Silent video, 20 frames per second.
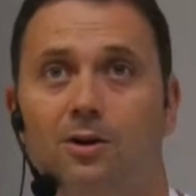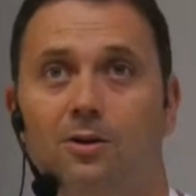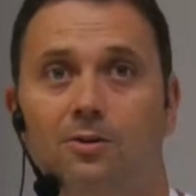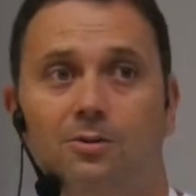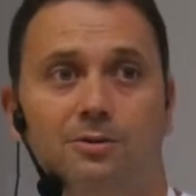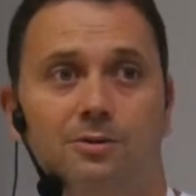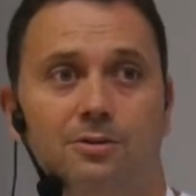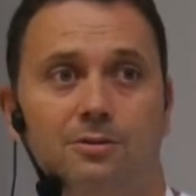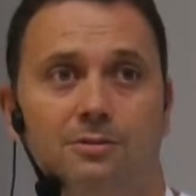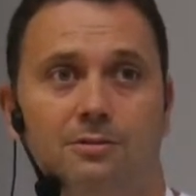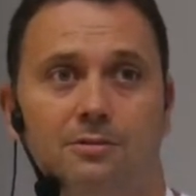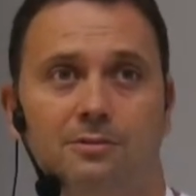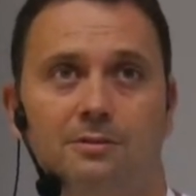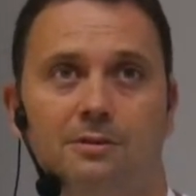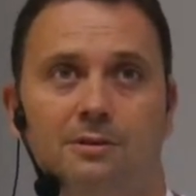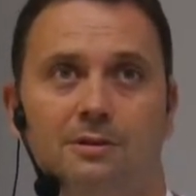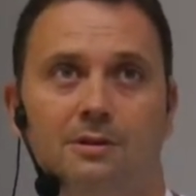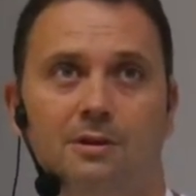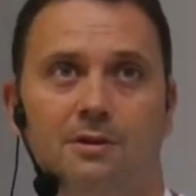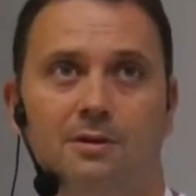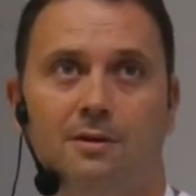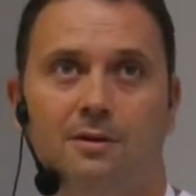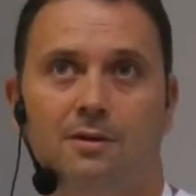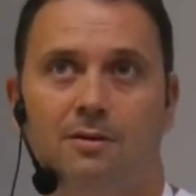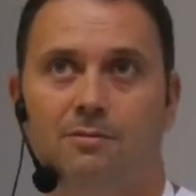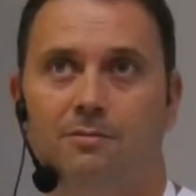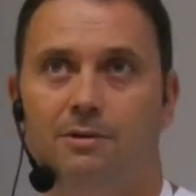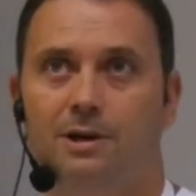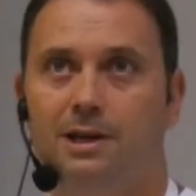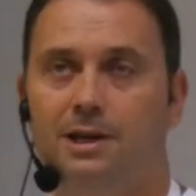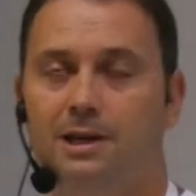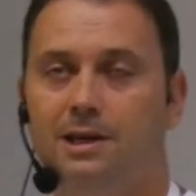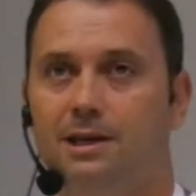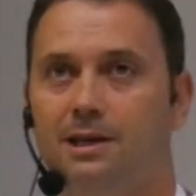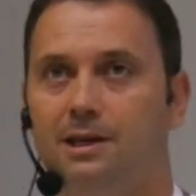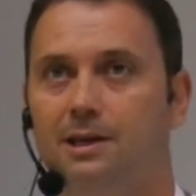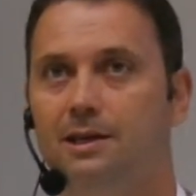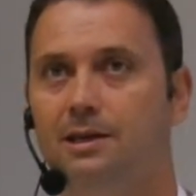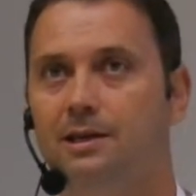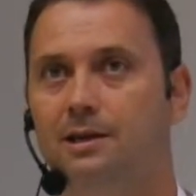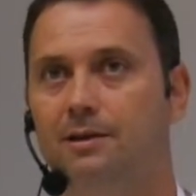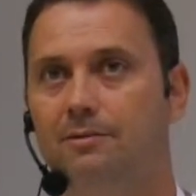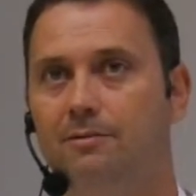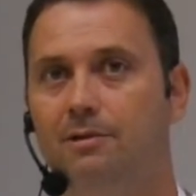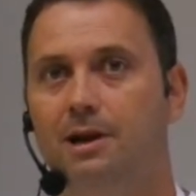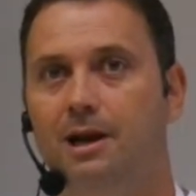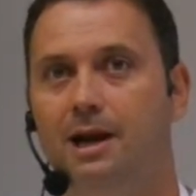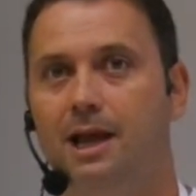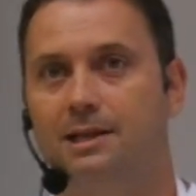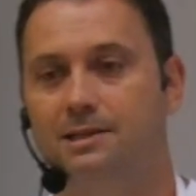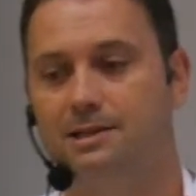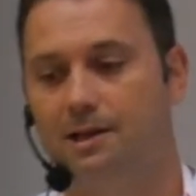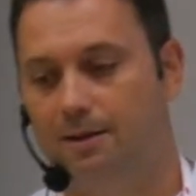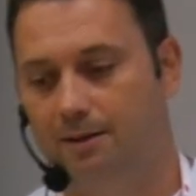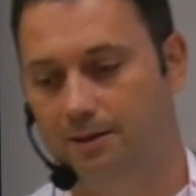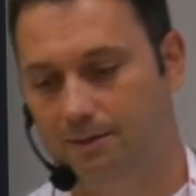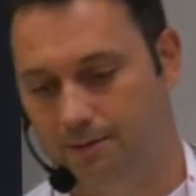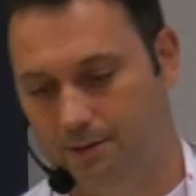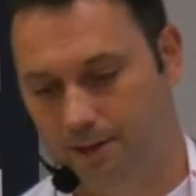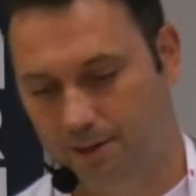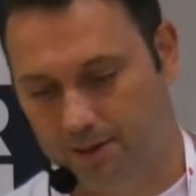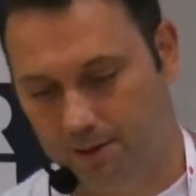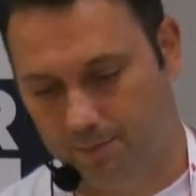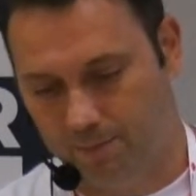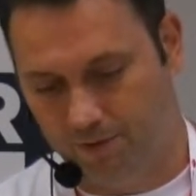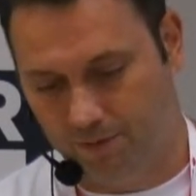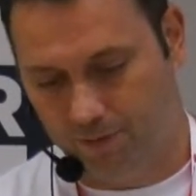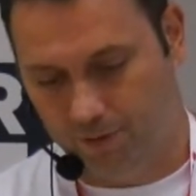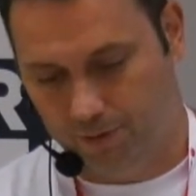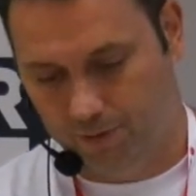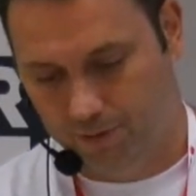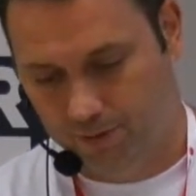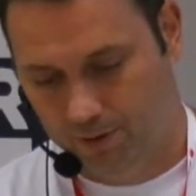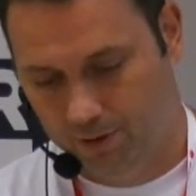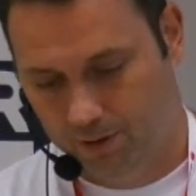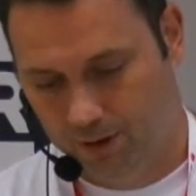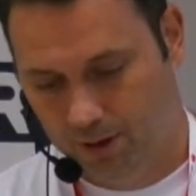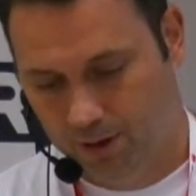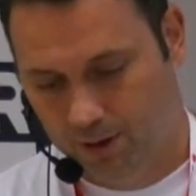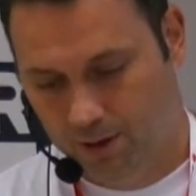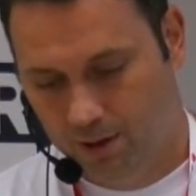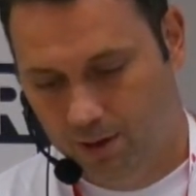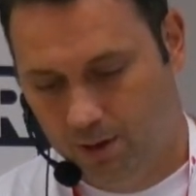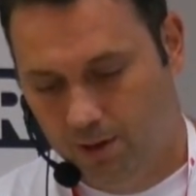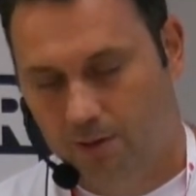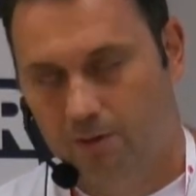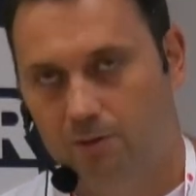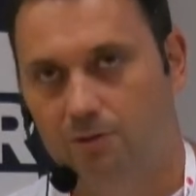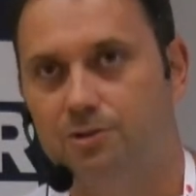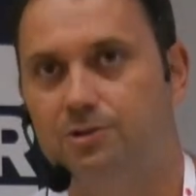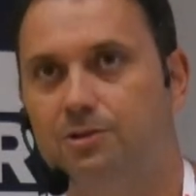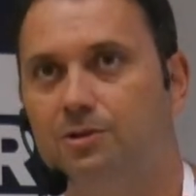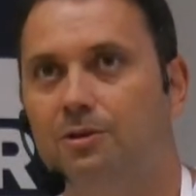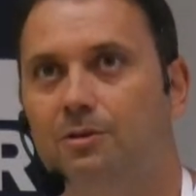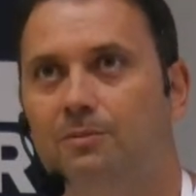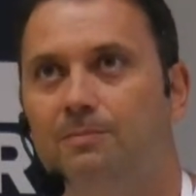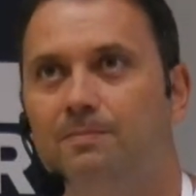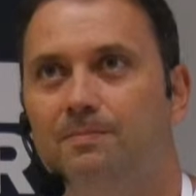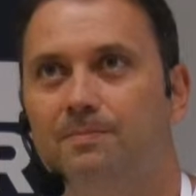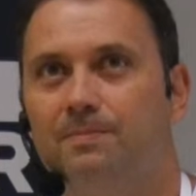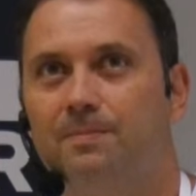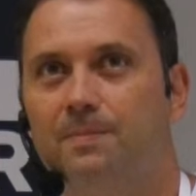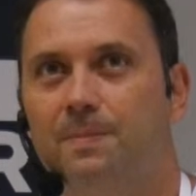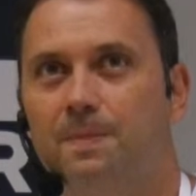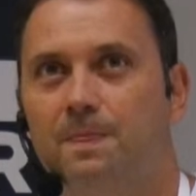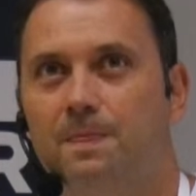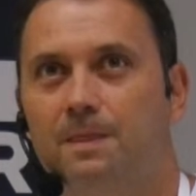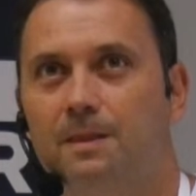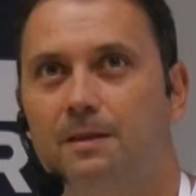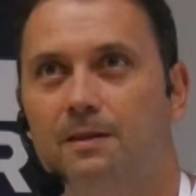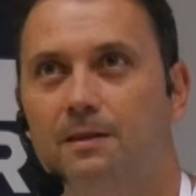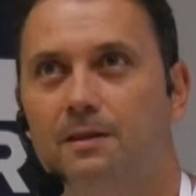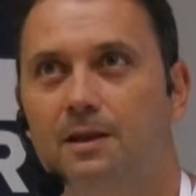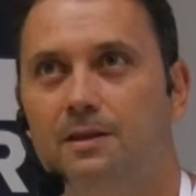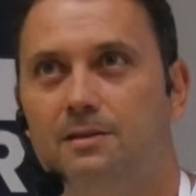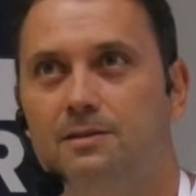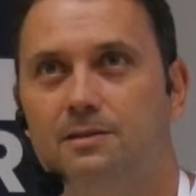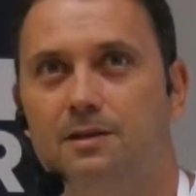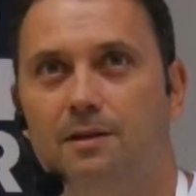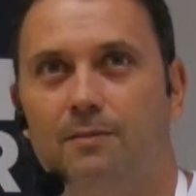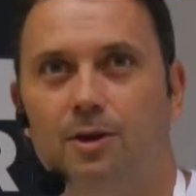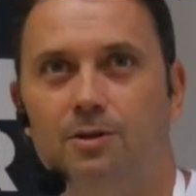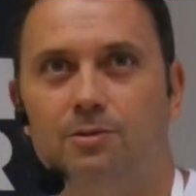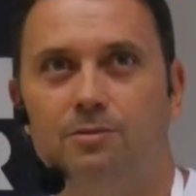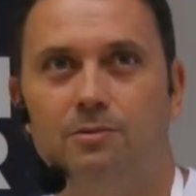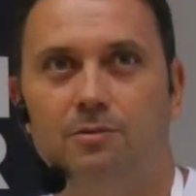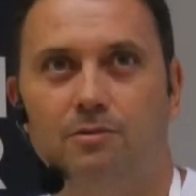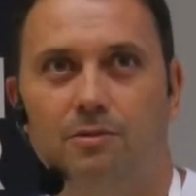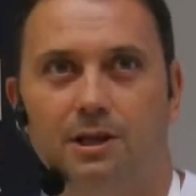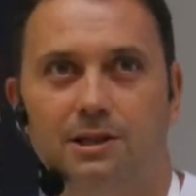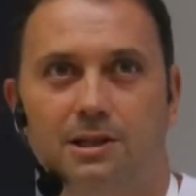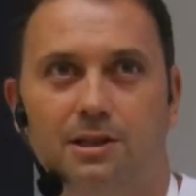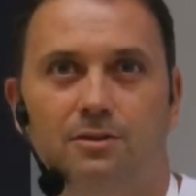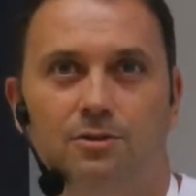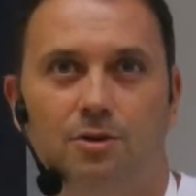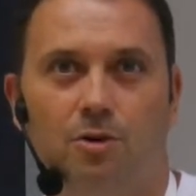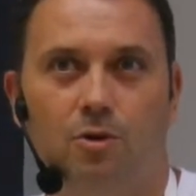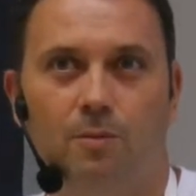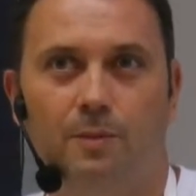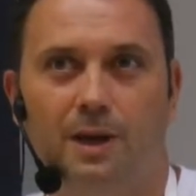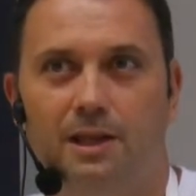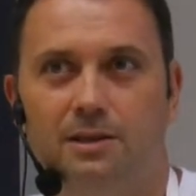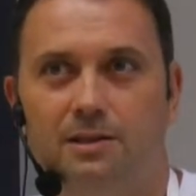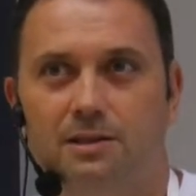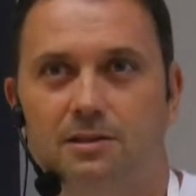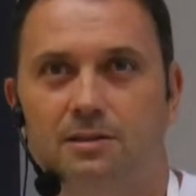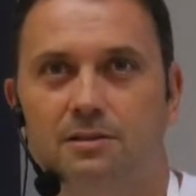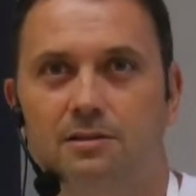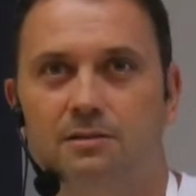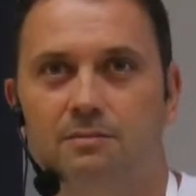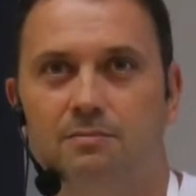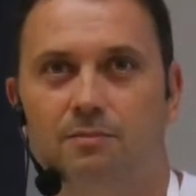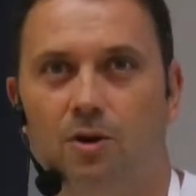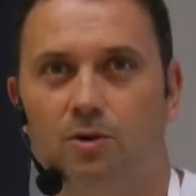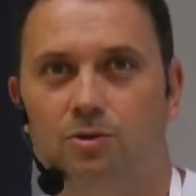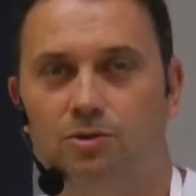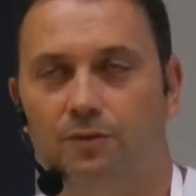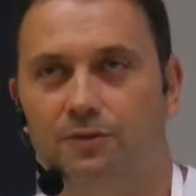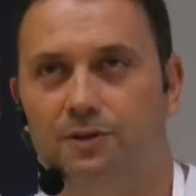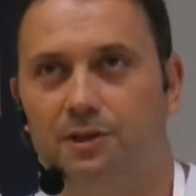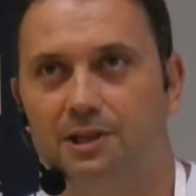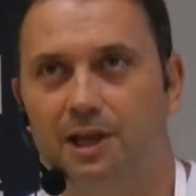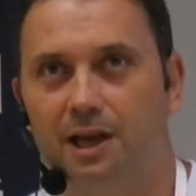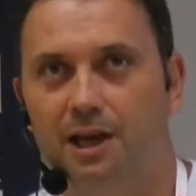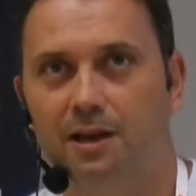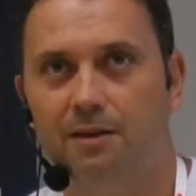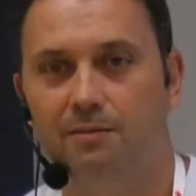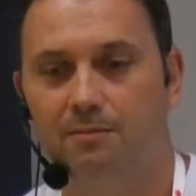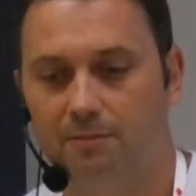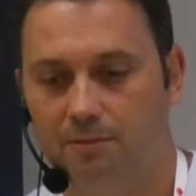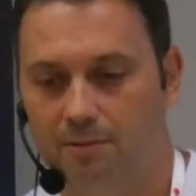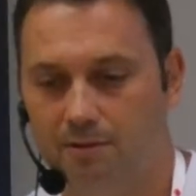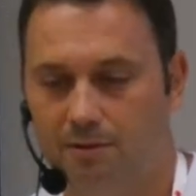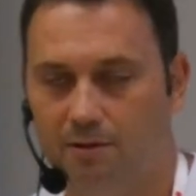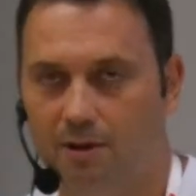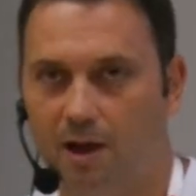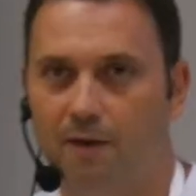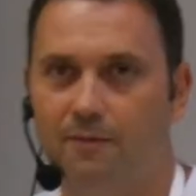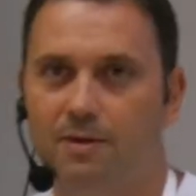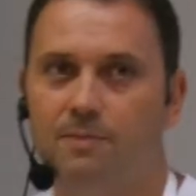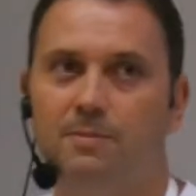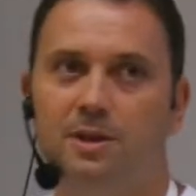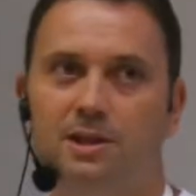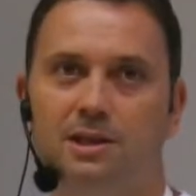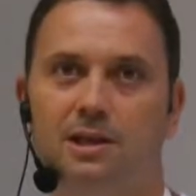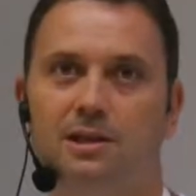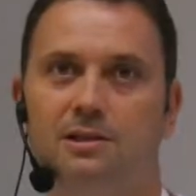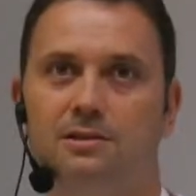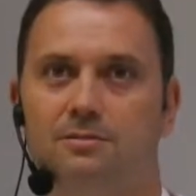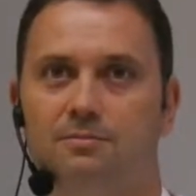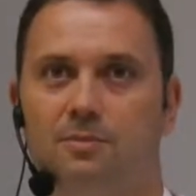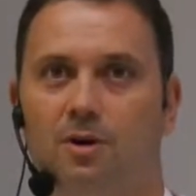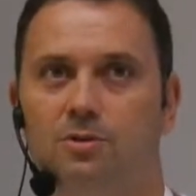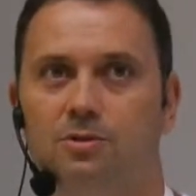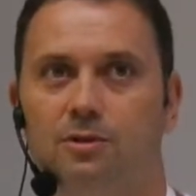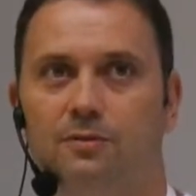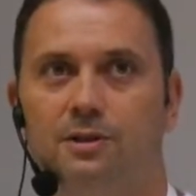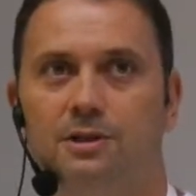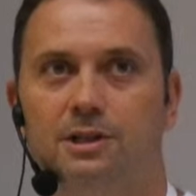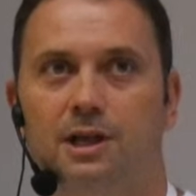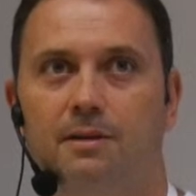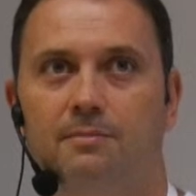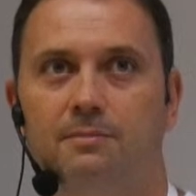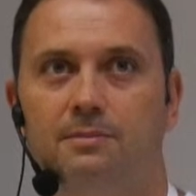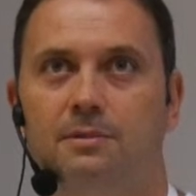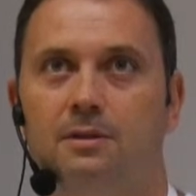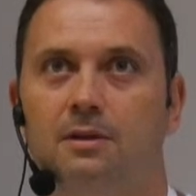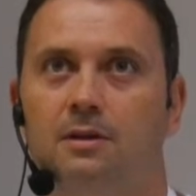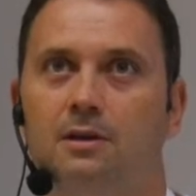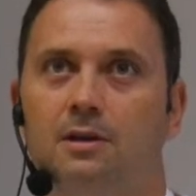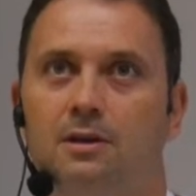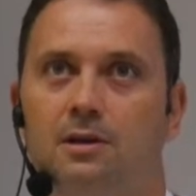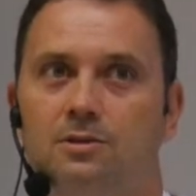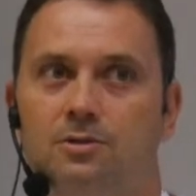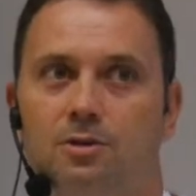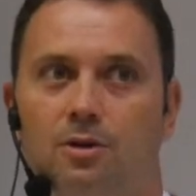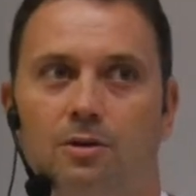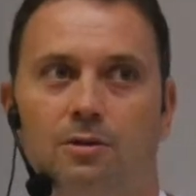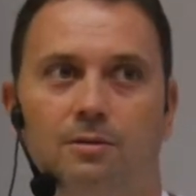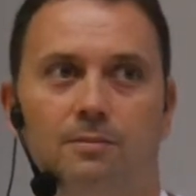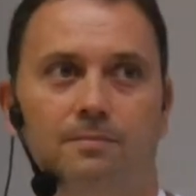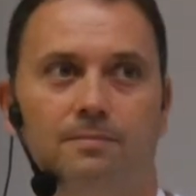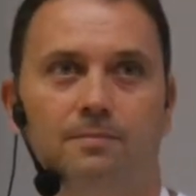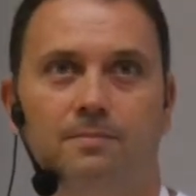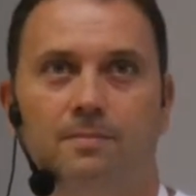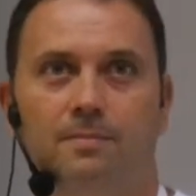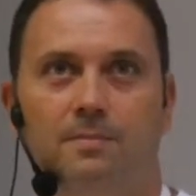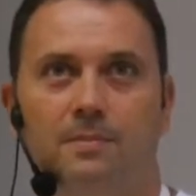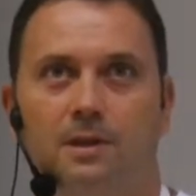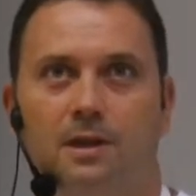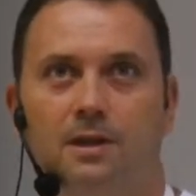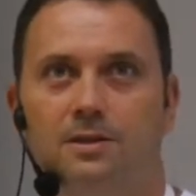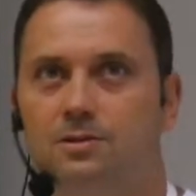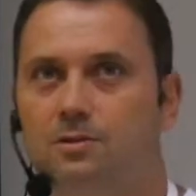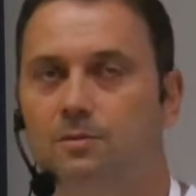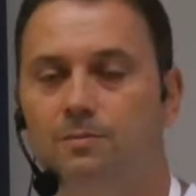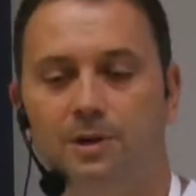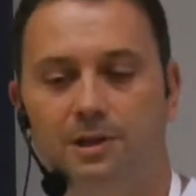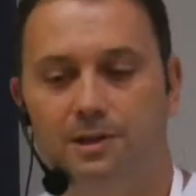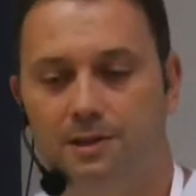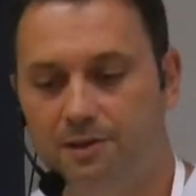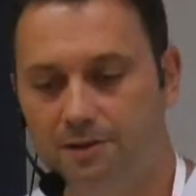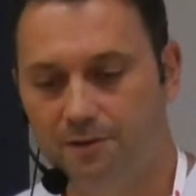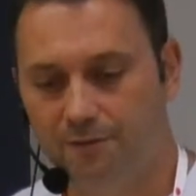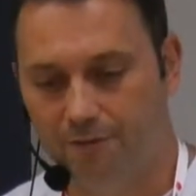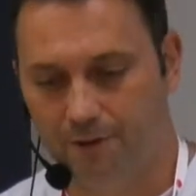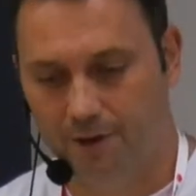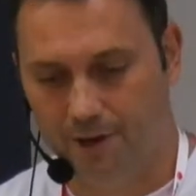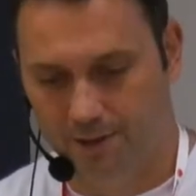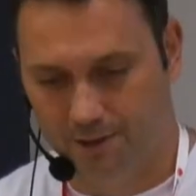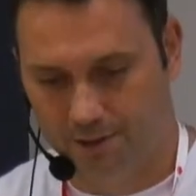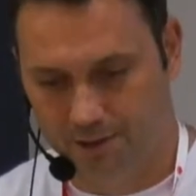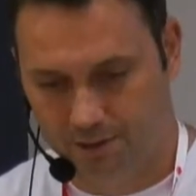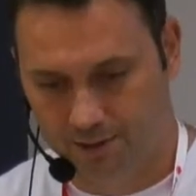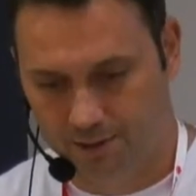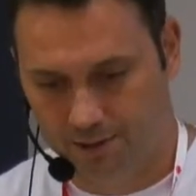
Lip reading: code really less than before. Also, it's about writing documents most of the time, having meetings most of the time. So it's completely different.